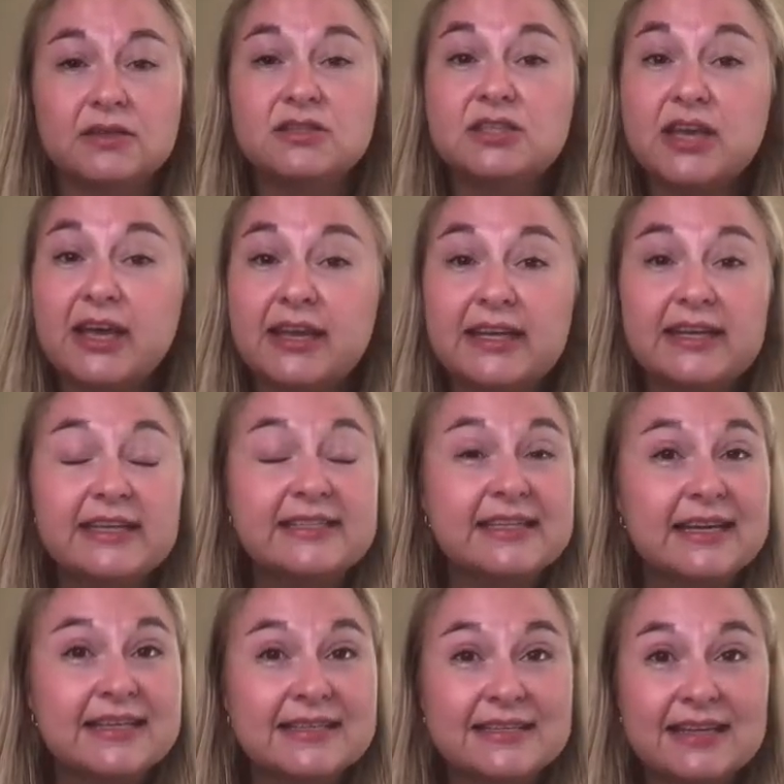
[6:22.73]
Turn any
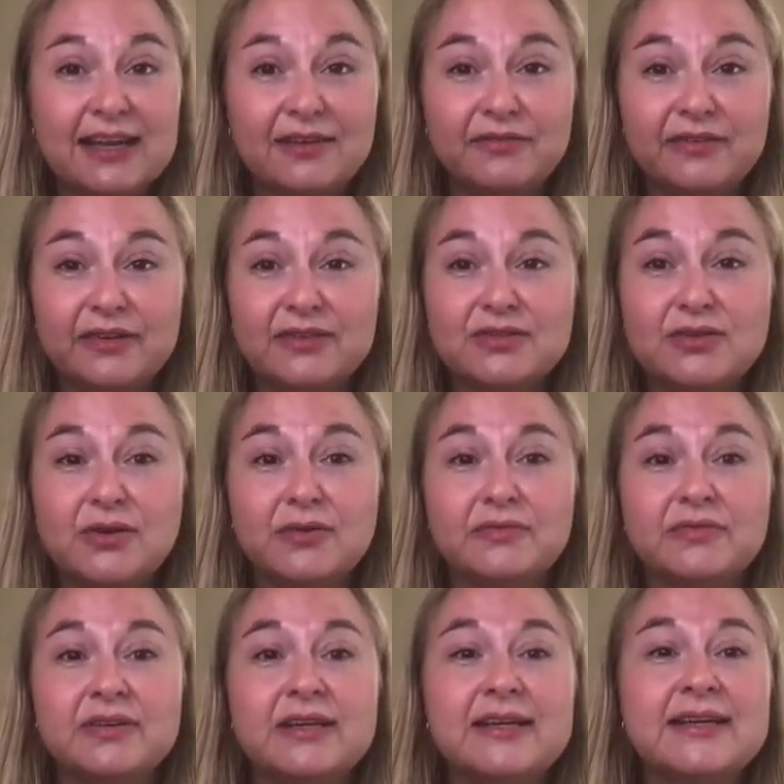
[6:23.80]
desk telephones
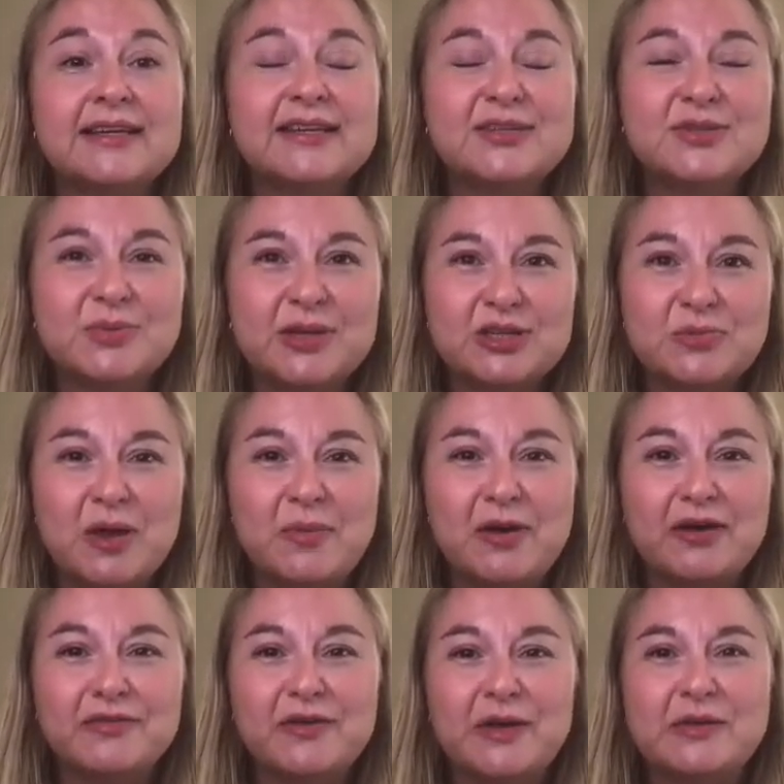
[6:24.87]
off, switch
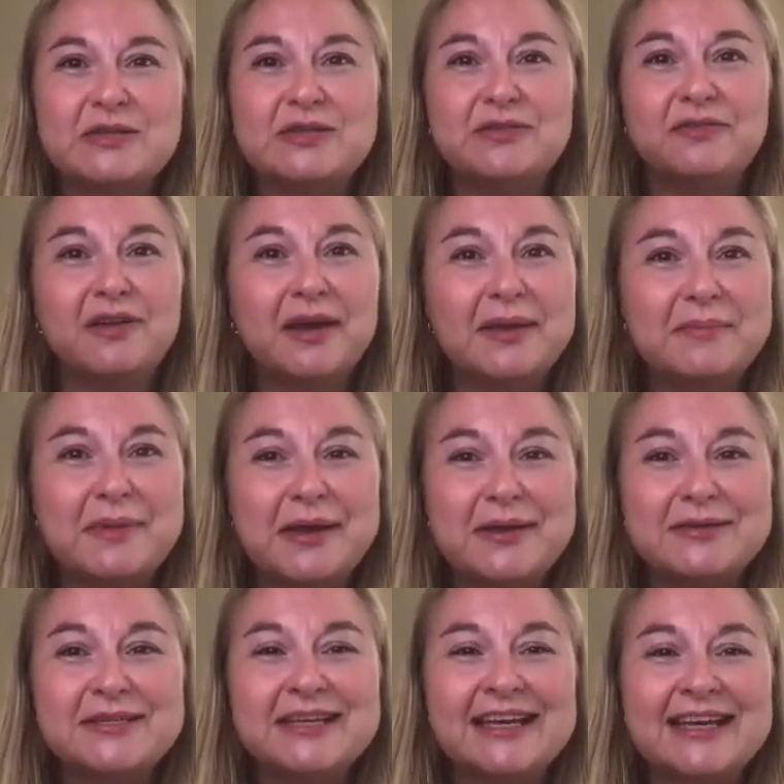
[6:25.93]
mobile phones to flight
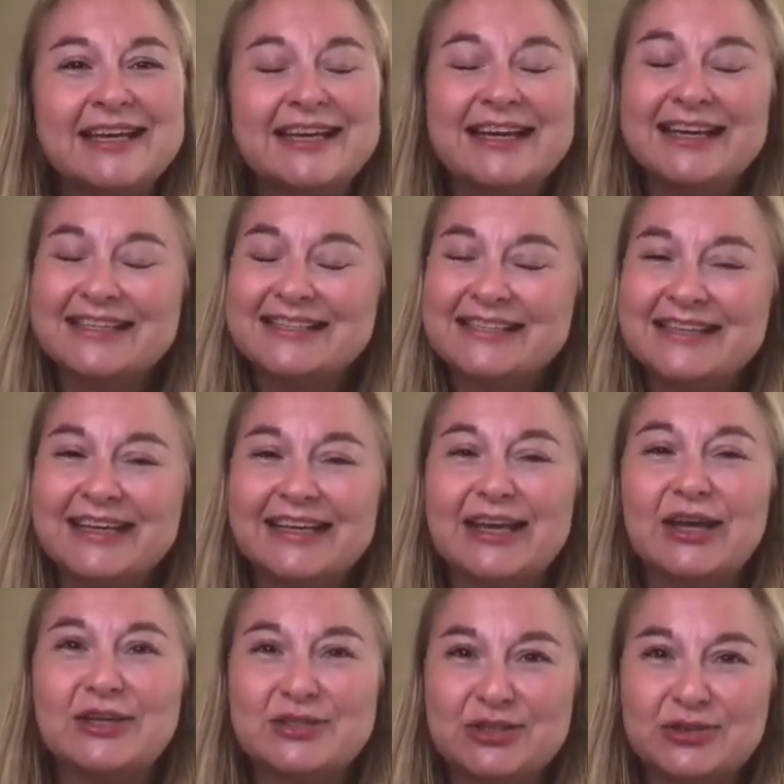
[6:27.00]
mode, and stick
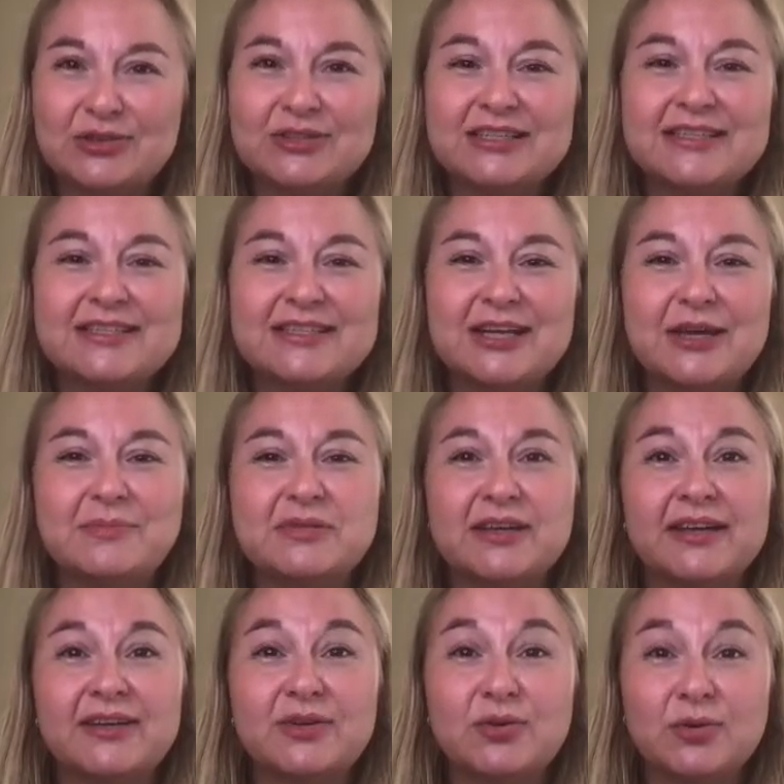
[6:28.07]
a Do Not Disturb
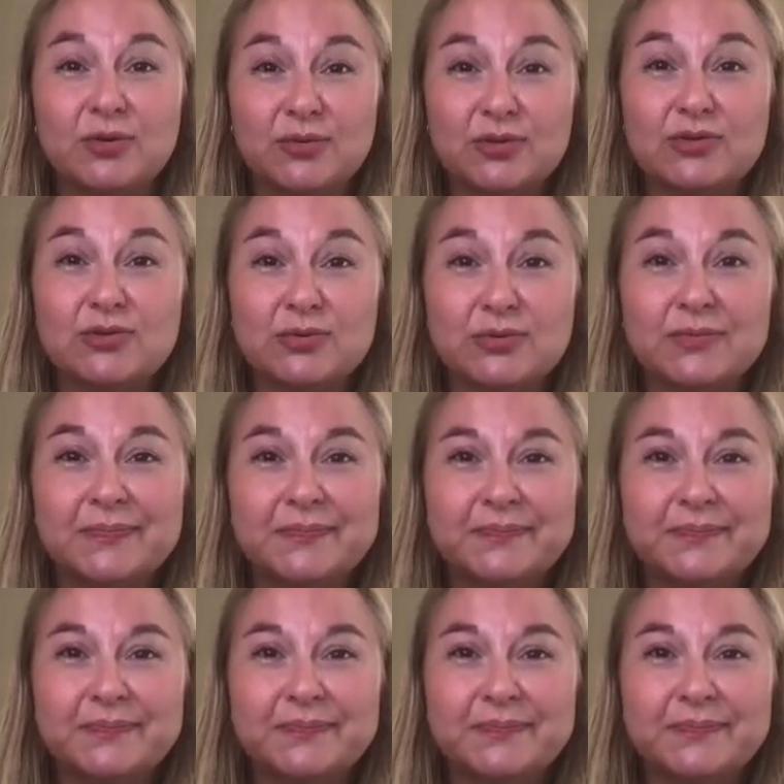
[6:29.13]
sign on the door.